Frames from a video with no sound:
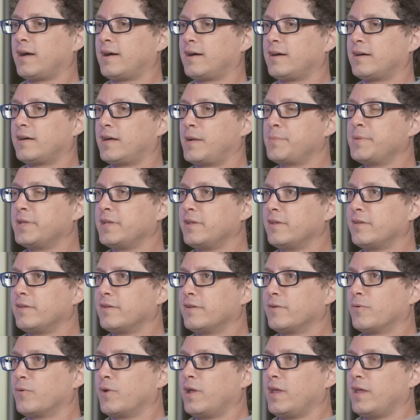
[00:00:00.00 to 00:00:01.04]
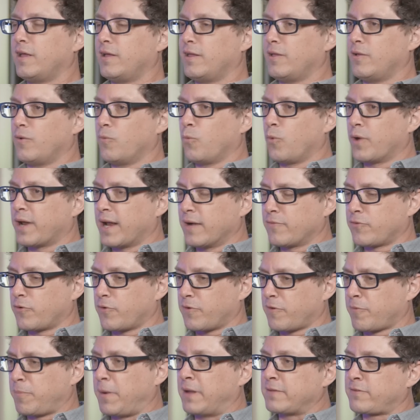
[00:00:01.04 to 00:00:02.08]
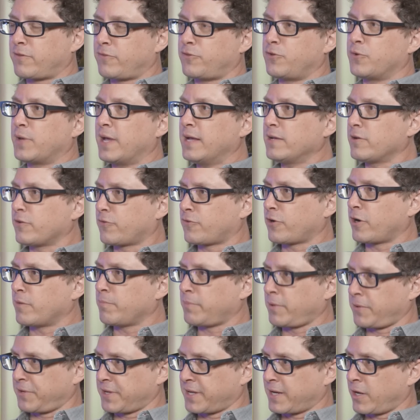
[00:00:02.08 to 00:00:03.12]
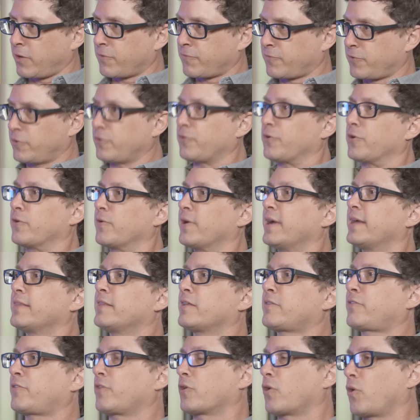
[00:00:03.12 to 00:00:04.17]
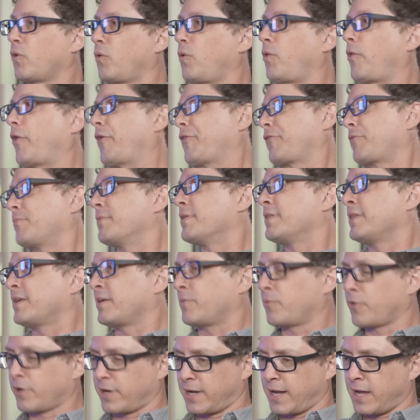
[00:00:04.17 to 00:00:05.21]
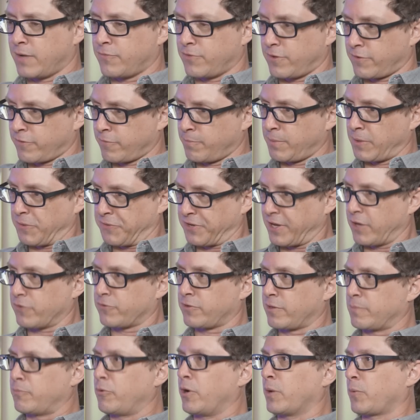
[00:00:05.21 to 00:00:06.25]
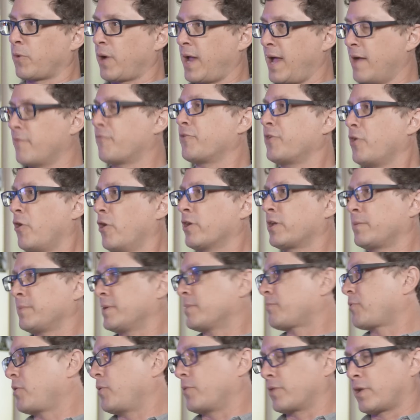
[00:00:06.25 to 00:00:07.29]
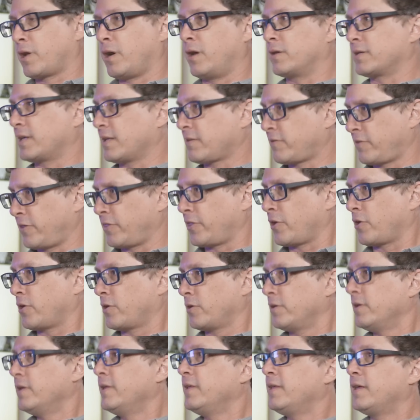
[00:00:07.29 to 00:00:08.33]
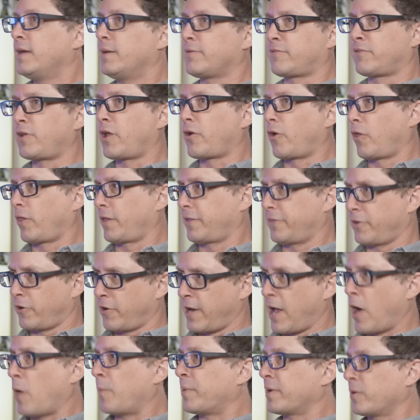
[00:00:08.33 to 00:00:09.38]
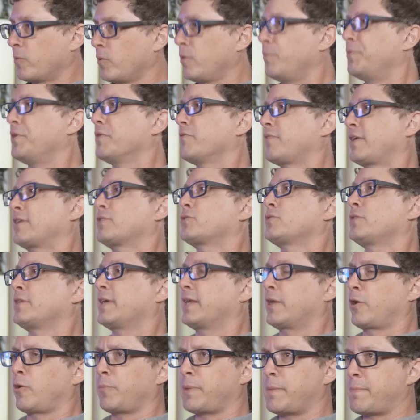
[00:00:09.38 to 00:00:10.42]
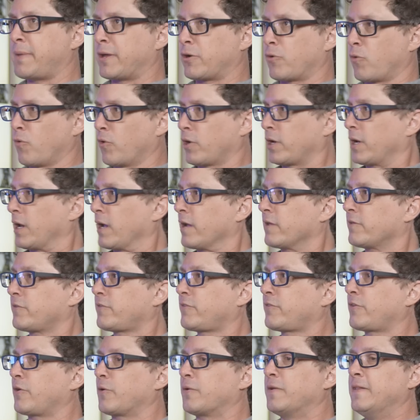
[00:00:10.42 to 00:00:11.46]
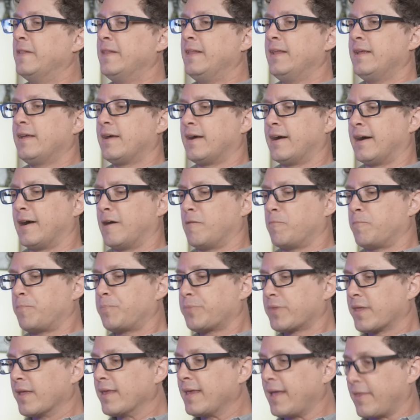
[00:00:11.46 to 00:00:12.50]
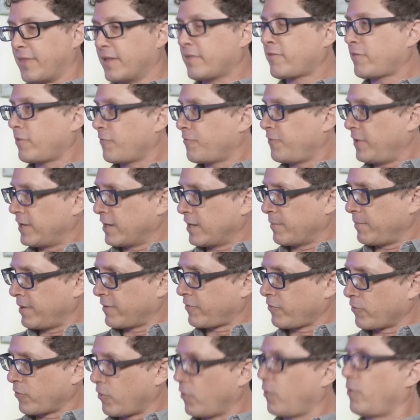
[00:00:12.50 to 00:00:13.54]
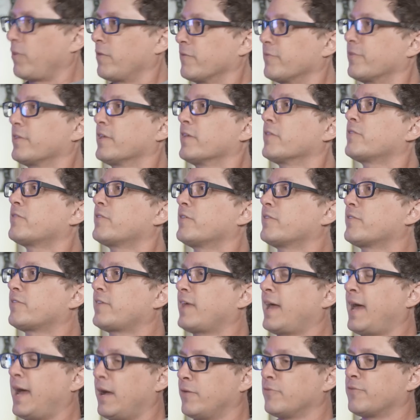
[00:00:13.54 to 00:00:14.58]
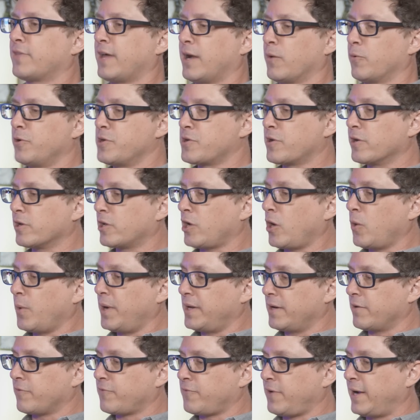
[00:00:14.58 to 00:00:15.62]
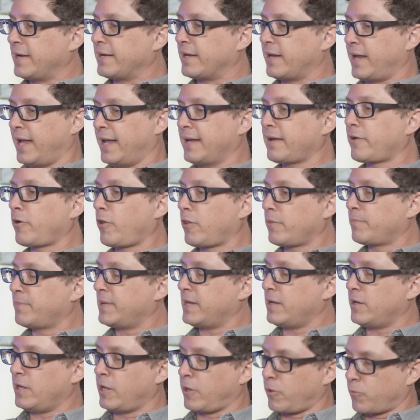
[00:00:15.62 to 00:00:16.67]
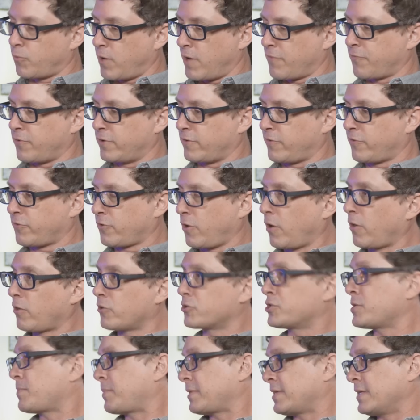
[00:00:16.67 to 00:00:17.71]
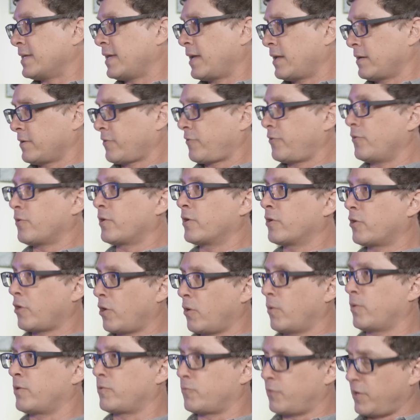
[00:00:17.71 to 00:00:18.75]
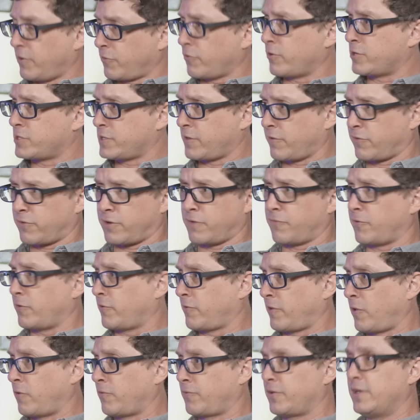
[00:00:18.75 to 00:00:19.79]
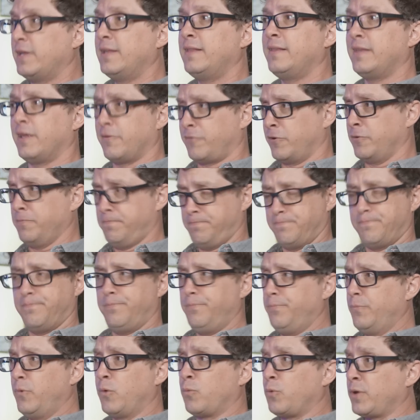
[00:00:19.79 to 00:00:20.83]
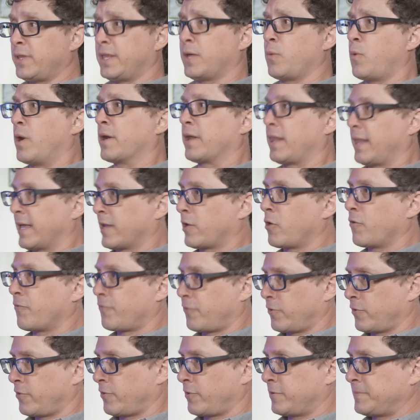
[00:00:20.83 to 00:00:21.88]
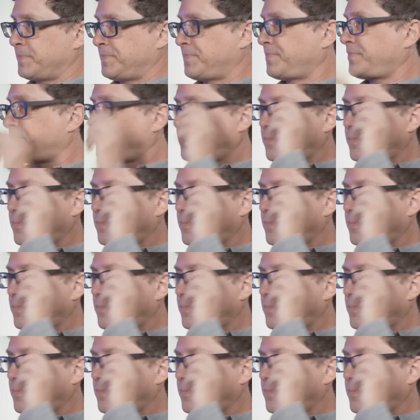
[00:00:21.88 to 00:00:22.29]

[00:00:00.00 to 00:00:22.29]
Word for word: uh, I mean, whatever responses you get, you start building it out further, right? That's the goal ultimately. We're going to have this built out to the point where every argument pro and con gets in there. It's not all in there now, but it will be eventually, and it'll be better organized. So, um, yeah, that's the fundamental goal of this: is to have that where you can go in and find it, and it'll be it'll reference scholarship at the end, so you can go and research the stuff yourself if you really want to like go further,